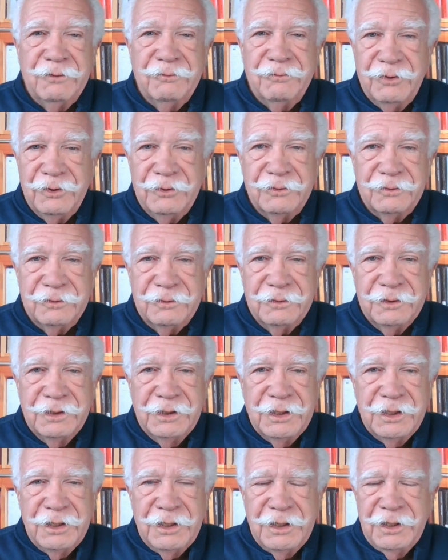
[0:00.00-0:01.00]
vote.
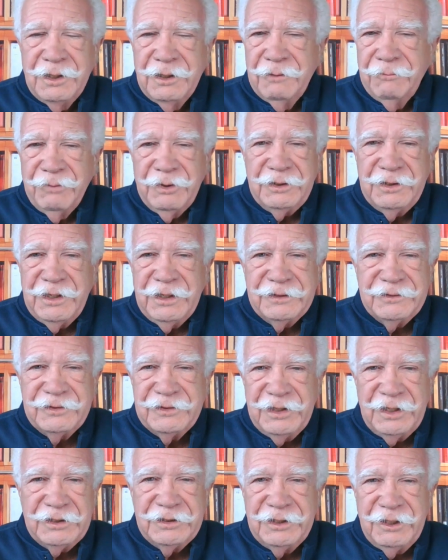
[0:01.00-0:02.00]
But that's
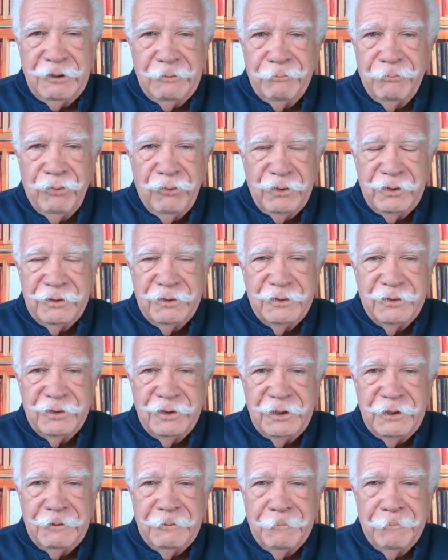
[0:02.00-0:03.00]
not the important
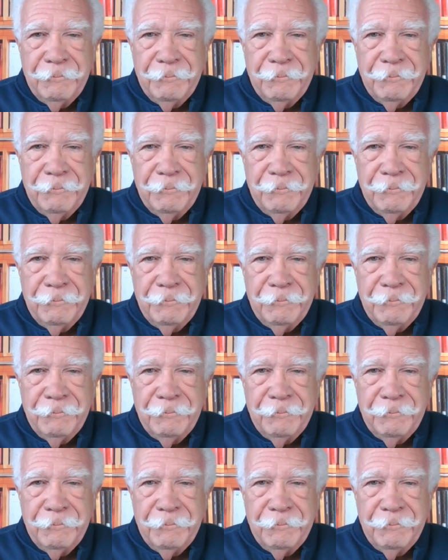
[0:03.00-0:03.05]
thing.